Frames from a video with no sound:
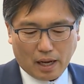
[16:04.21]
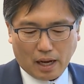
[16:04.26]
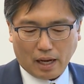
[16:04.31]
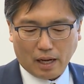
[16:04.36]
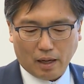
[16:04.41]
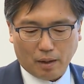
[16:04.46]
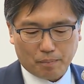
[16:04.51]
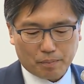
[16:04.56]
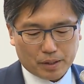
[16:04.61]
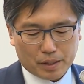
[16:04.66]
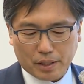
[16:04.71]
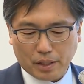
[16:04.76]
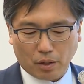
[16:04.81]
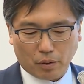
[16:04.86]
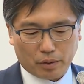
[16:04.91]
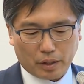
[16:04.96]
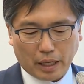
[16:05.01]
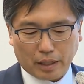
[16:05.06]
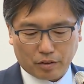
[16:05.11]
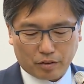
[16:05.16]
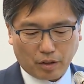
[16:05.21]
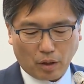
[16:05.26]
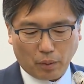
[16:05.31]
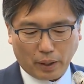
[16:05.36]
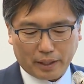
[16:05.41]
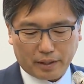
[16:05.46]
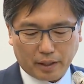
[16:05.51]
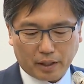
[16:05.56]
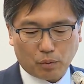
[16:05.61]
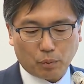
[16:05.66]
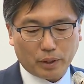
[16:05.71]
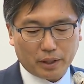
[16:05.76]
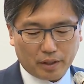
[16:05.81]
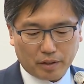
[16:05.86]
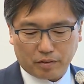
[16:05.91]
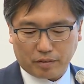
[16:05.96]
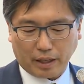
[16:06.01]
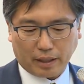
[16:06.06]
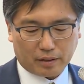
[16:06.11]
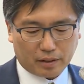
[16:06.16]
Um, you know, and so I think with
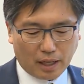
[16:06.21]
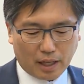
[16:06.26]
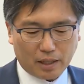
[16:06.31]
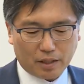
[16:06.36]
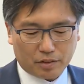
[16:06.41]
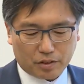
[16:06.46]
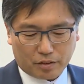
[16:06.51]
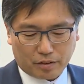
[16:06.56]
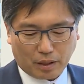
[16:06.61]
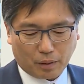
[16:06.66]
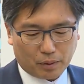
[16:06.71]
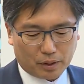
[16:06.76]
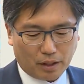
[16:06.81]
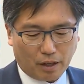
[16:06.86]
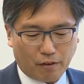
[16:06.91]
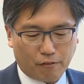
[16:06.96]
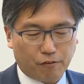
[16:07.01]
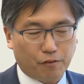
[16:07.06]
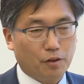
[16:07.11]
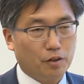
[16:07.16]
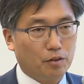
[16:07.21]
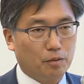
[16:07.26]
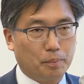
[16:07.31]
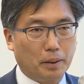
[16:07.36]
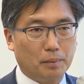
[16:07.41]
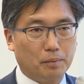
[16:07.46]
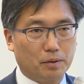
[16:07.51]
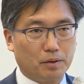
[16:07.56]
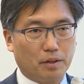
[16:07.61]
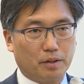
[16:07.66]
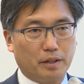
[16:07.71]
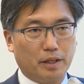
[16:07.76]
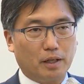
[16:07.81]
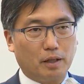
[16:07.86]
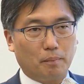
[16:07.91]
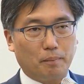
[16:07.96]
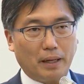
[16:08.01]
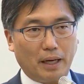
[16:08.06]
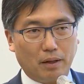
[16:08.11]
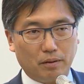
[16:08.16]
these technologies, I would love for people to
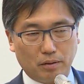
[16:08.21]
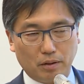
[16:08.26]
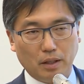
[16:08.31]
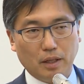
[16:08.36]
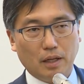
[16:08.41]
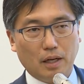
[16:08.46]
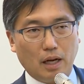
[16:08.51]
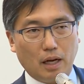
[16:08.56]
think about.